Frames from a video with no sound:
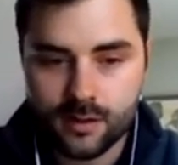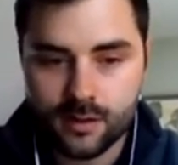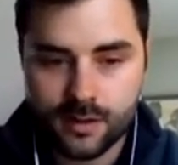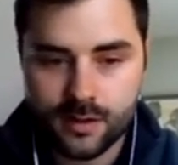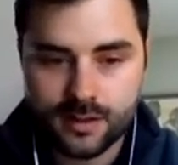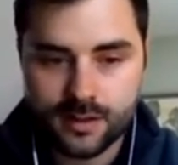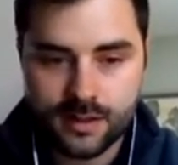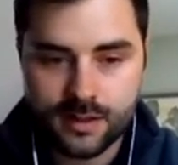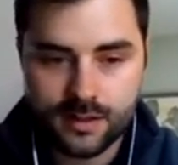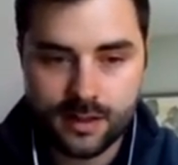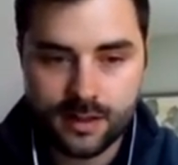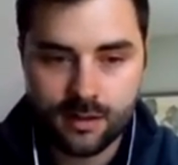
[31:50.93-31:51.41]
So
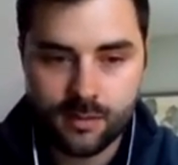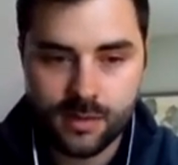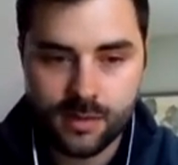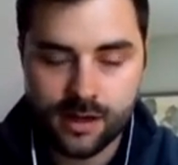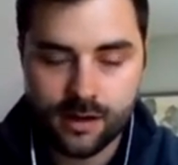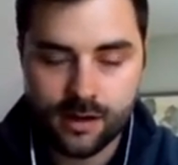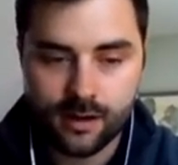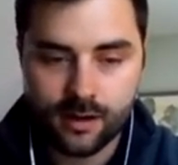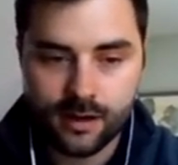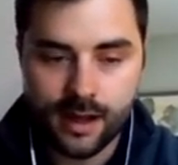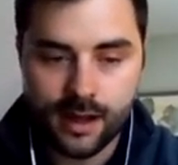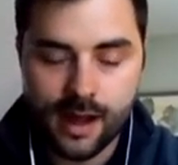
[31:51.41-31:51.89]
this is going to
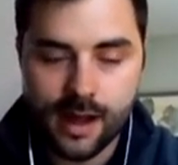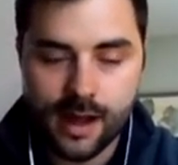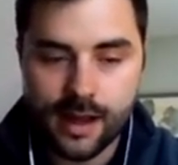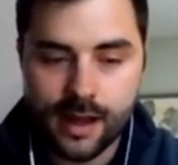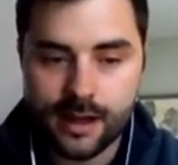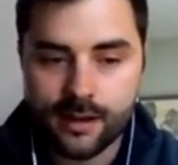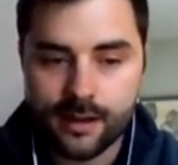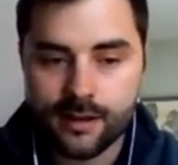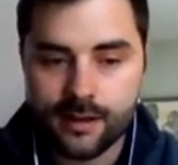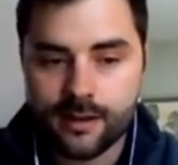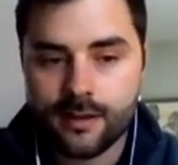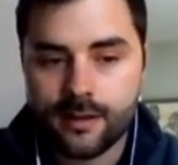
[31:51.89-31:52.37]
be your
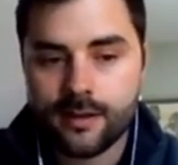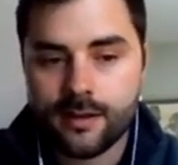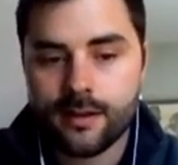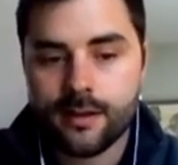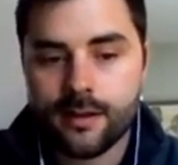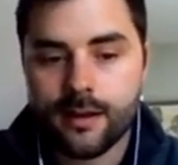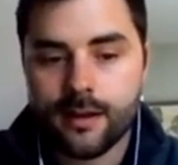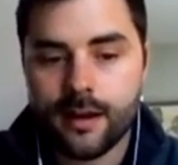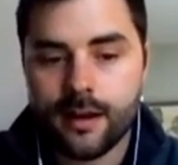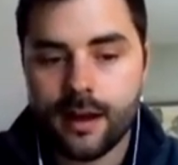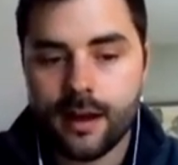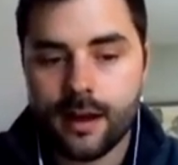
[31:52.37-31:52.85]
guide
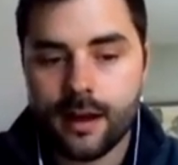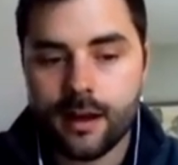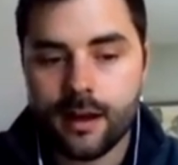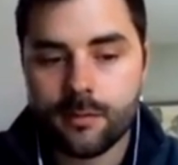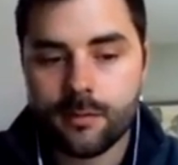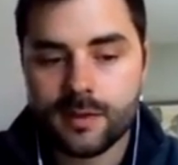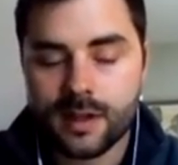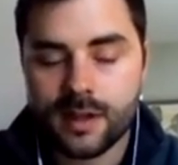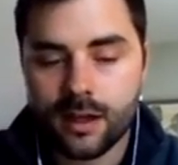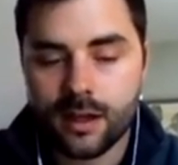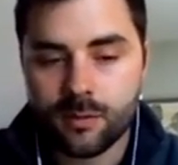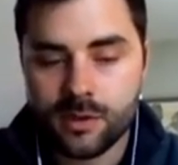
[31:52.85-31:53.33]

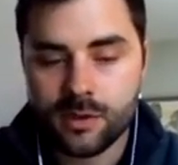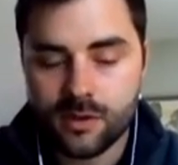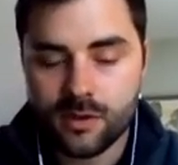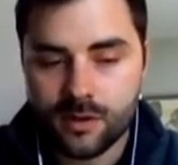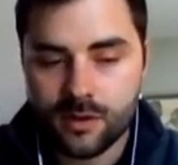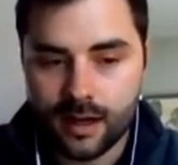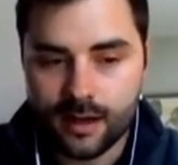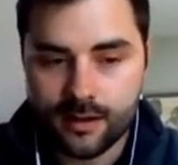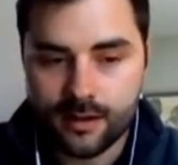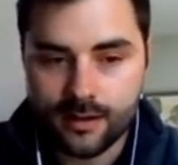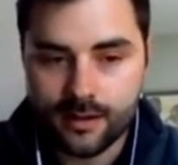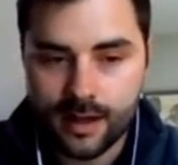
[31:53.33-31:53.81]
to help you
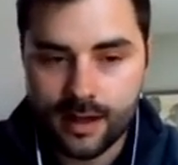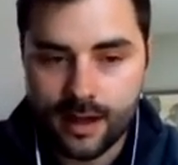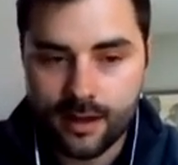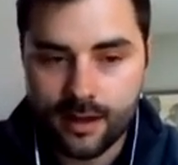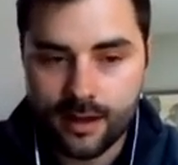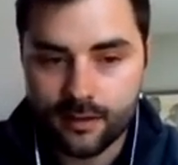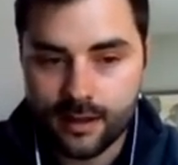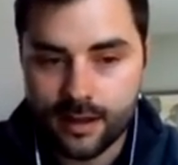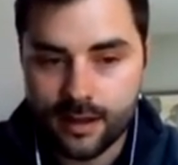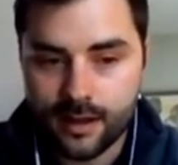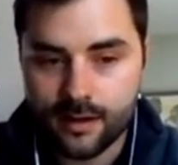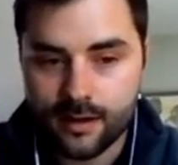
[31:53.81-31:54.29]
kind of
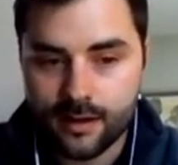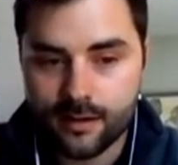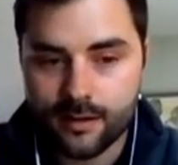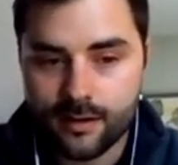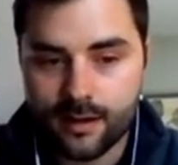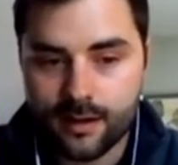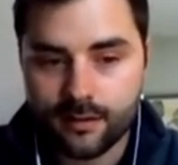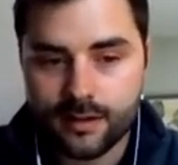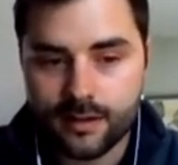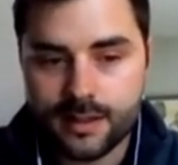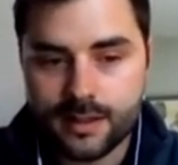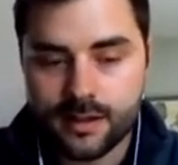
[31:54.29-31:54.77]
dial in
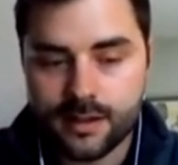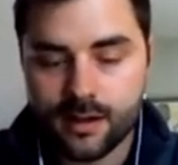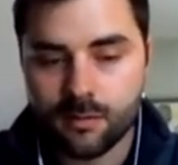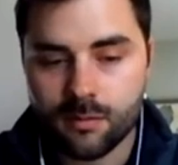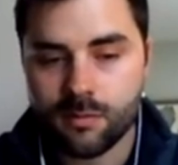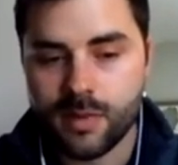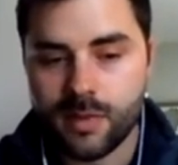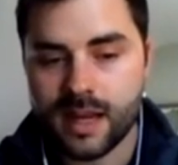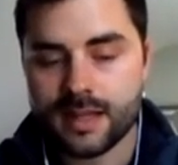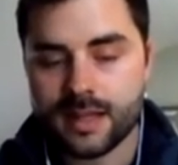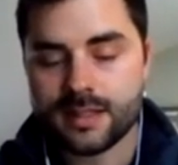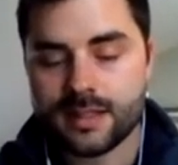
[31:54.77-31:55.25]
at least
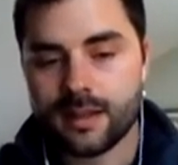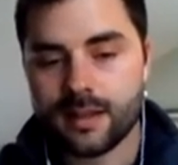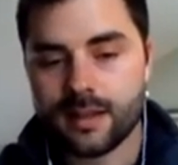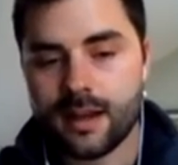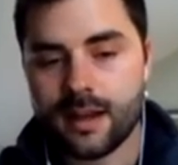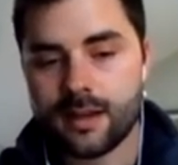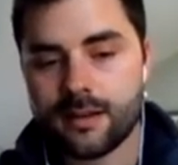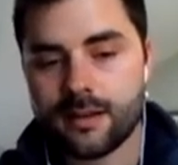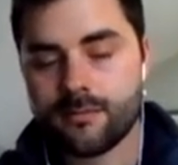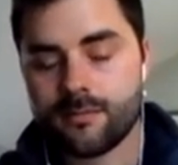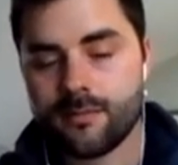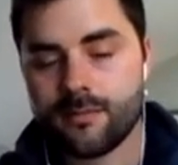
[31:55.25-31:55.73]
your
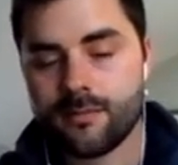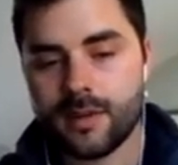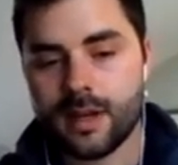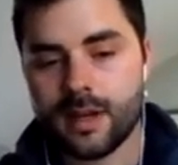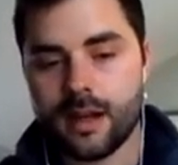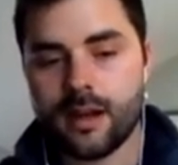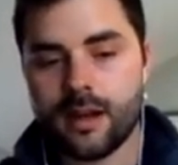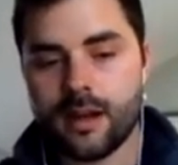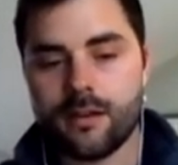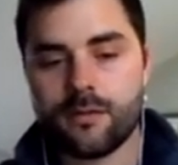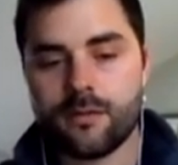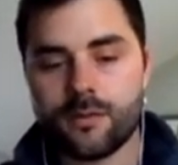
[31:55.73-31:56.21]
baseline
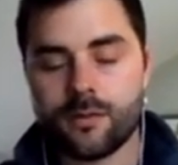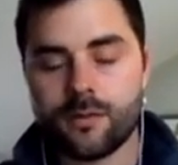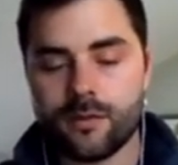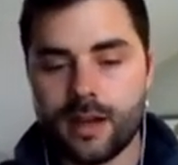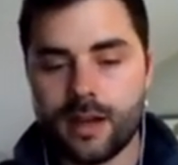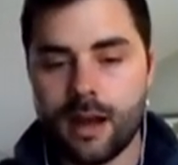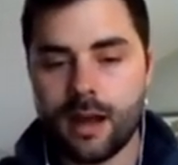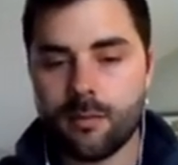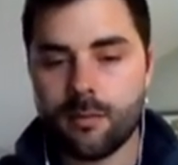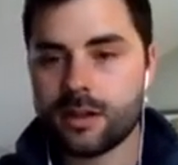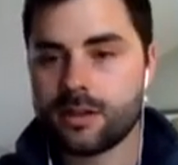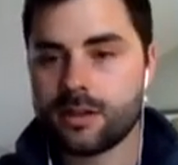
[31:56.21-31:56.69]
of
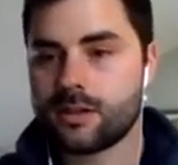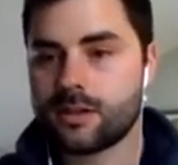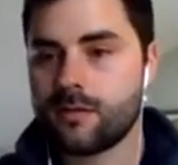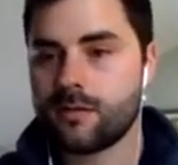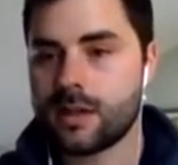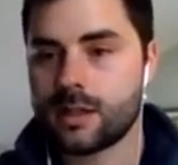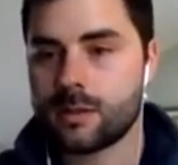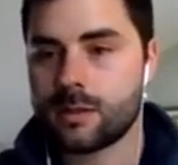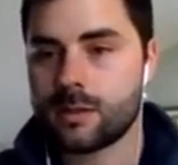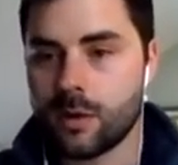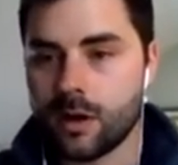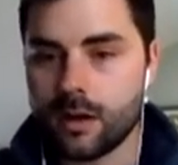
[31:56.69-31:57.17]
how much
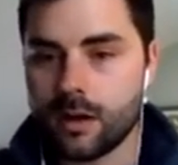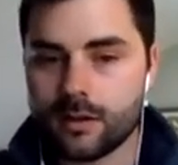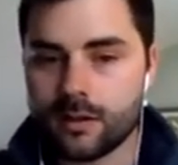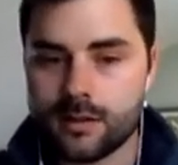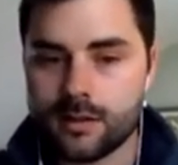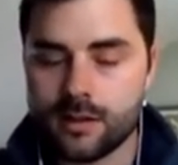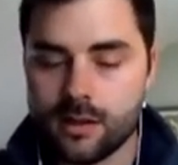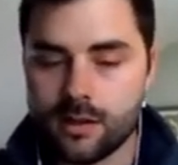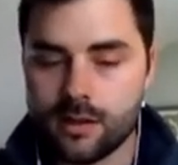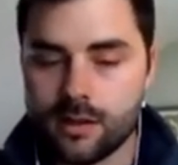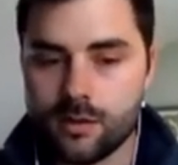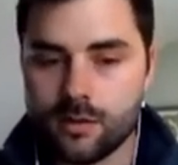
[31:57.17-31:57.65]
of each
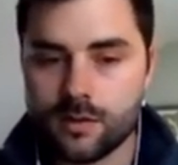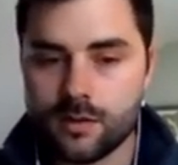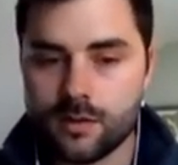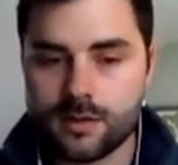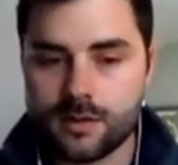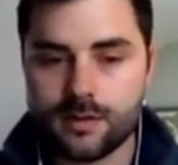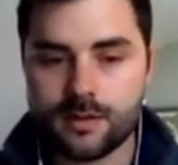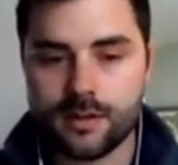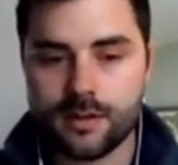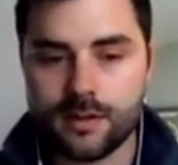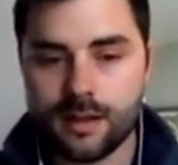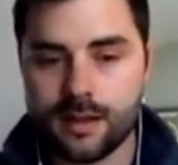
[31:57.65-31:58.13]
product to
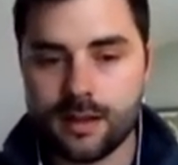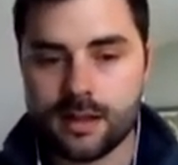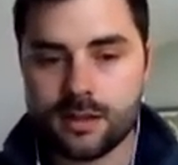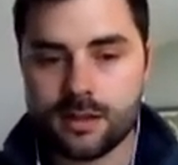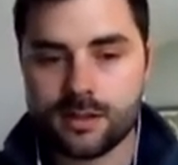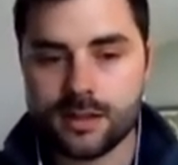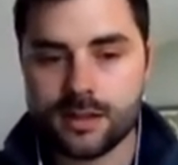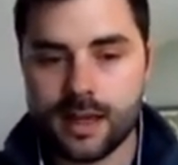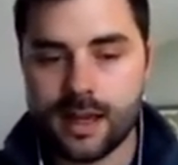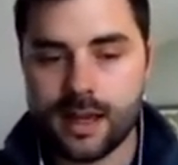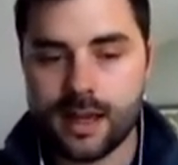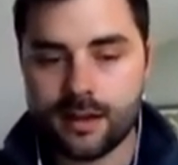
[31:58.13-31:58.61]
use in
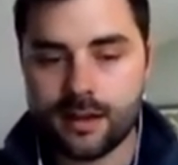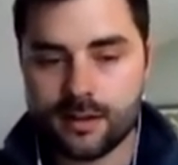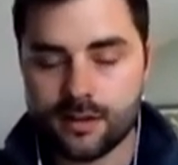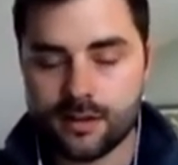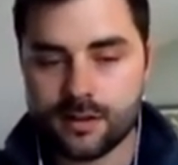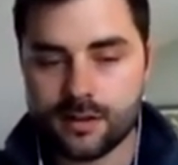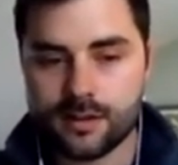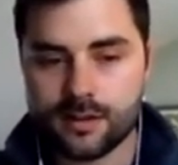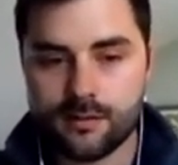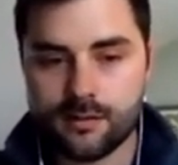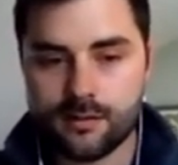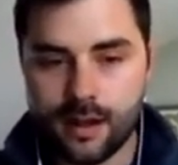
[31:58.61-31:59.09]
each tank,
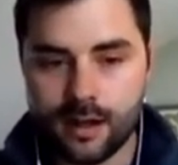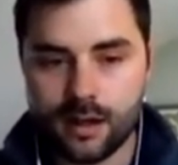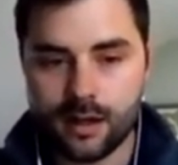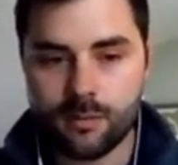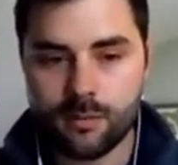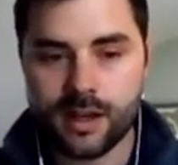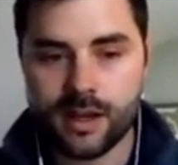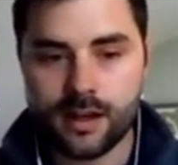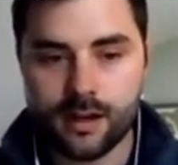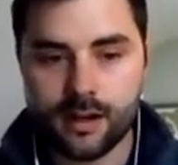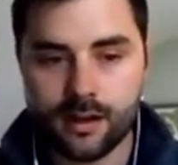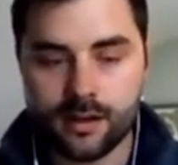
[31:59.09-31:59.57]
just kind
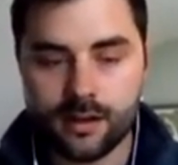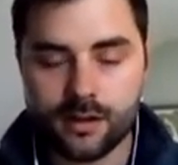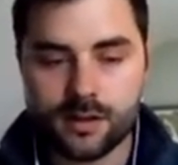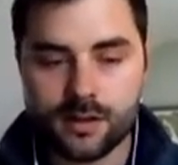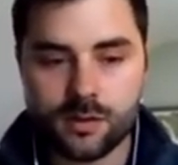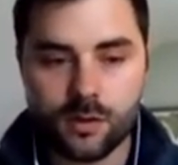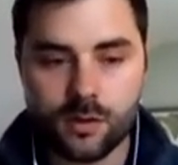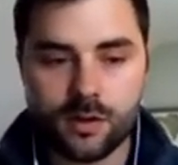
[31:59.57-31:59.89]
of depending on your